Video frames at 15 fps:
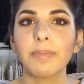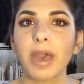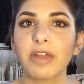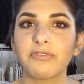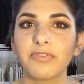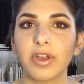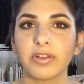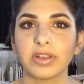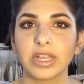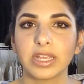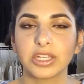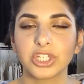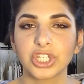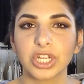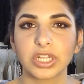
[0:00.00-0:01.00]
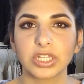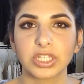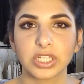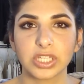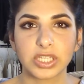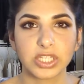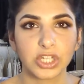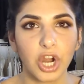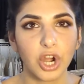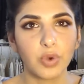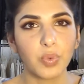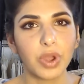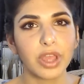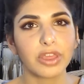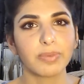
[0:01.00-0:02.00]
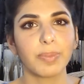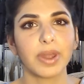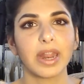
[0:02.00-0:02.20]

matte foundation to start with,